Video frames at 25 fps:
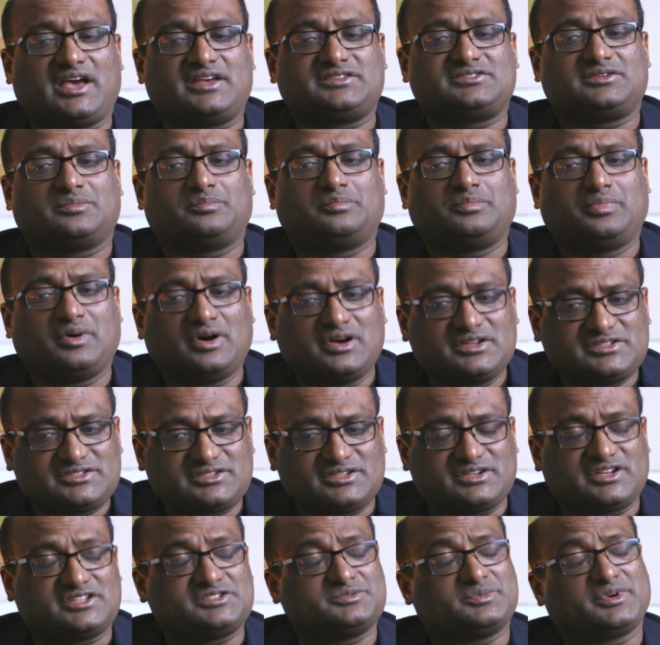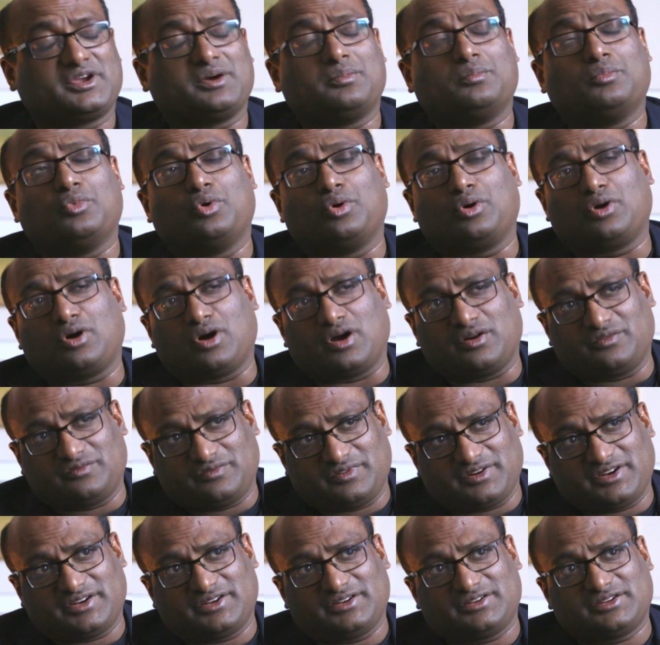as a person has become more
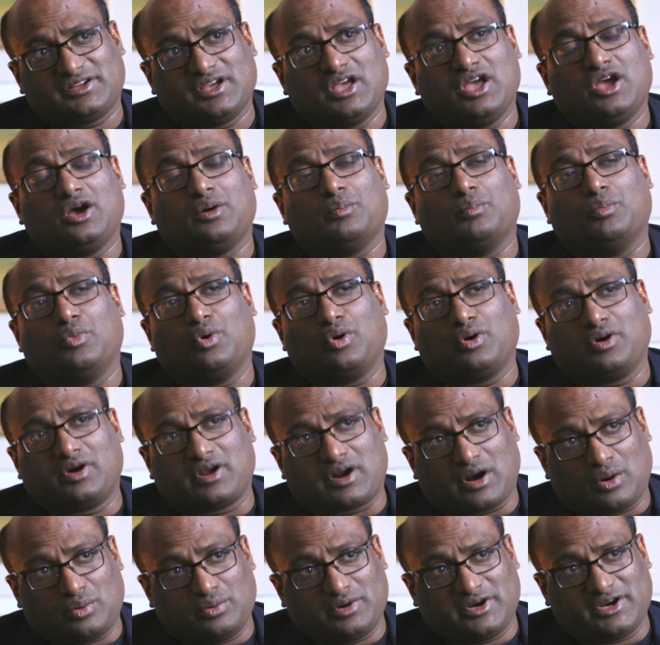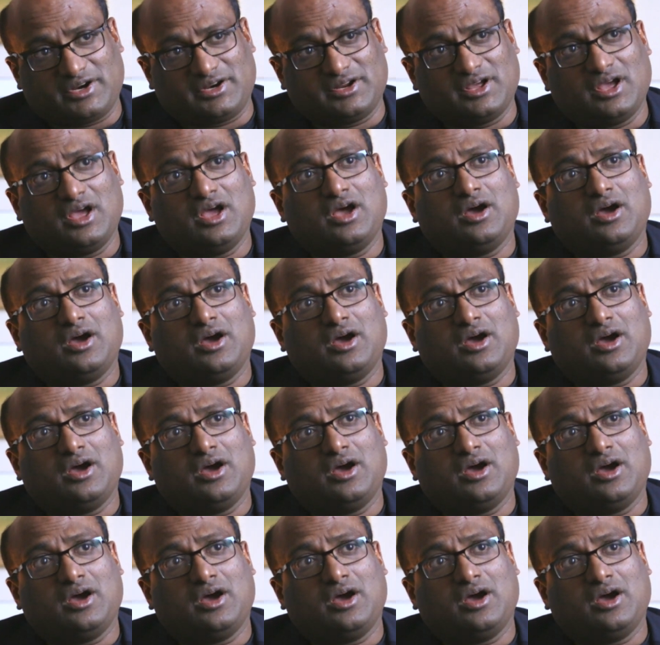confident, more grounded.